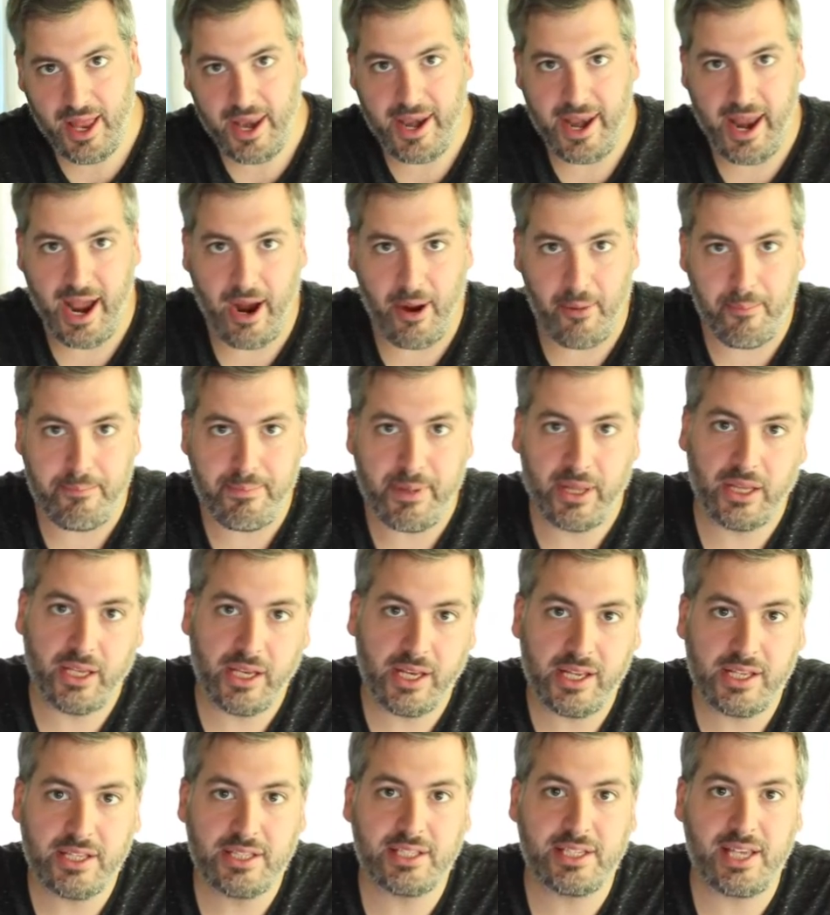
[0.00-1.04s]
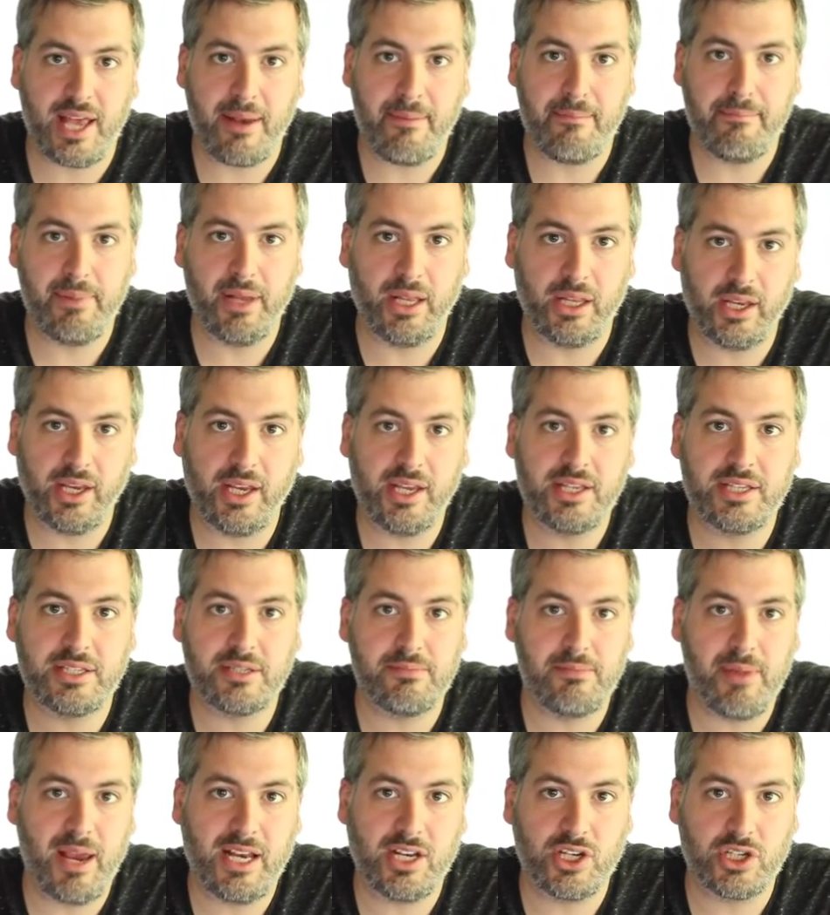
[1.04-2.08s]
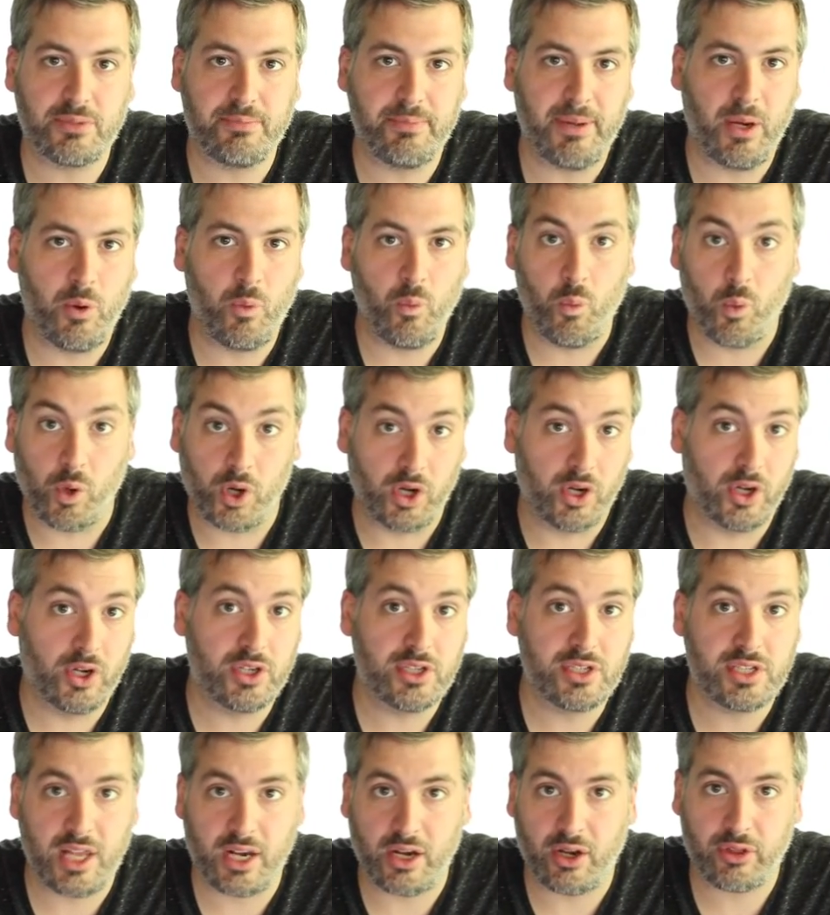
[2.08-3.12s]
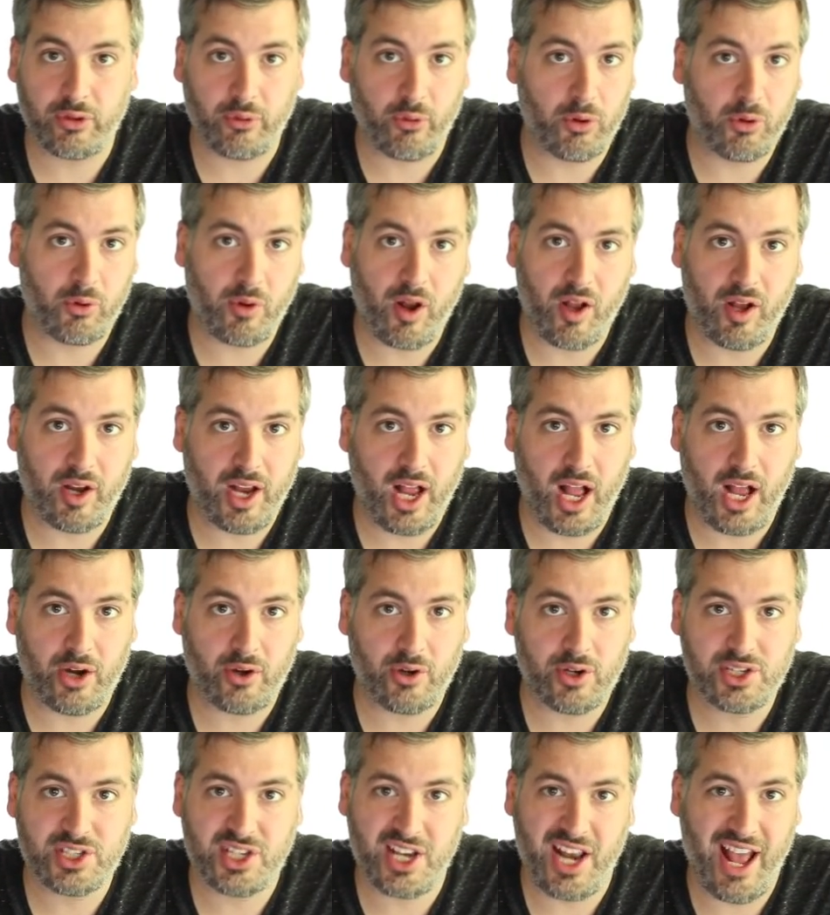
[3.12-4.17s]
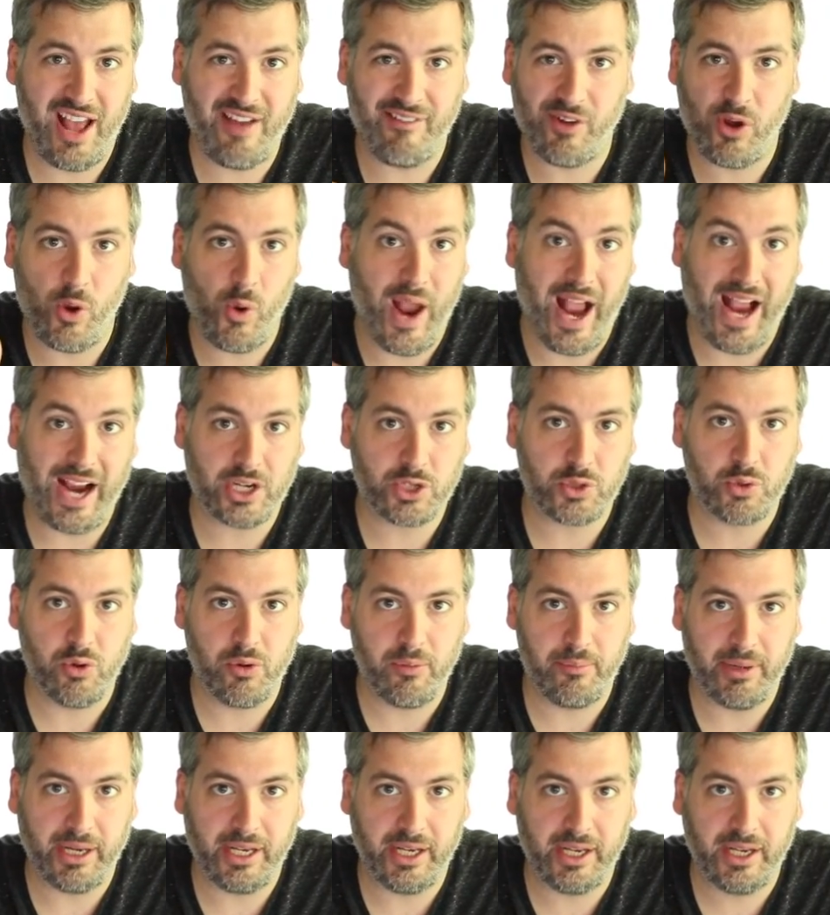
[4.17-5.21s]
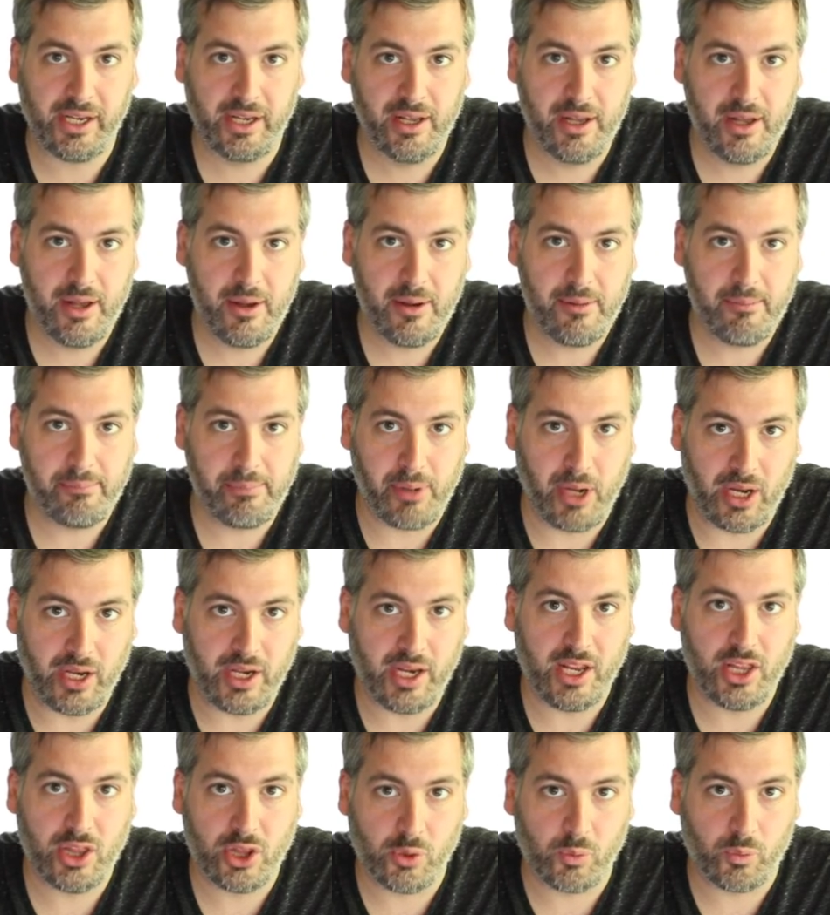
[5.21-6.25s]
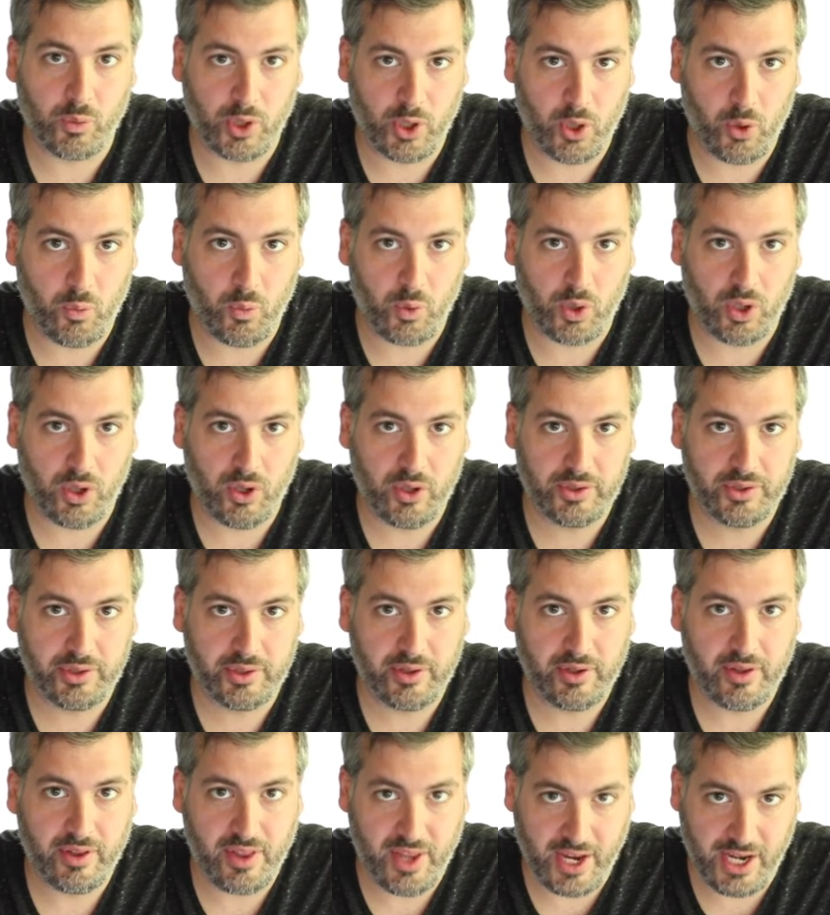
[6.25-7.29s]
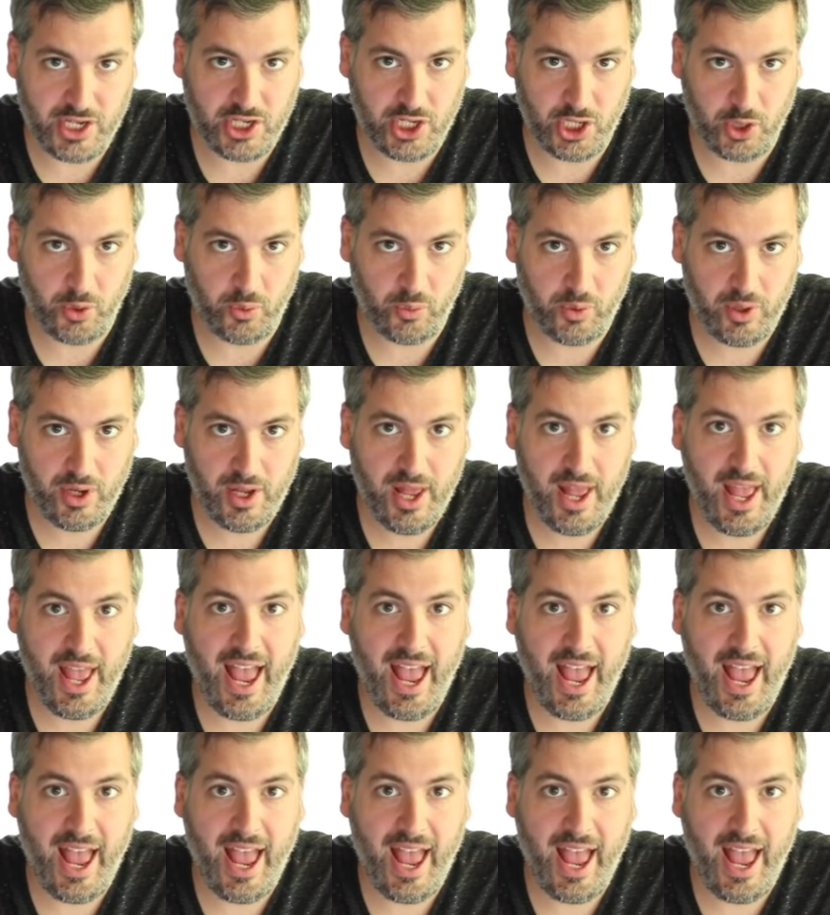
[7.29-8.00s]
Now, billions and millions may just be words that are thrown around Congress and have no actual meaning, but in the real world, they do.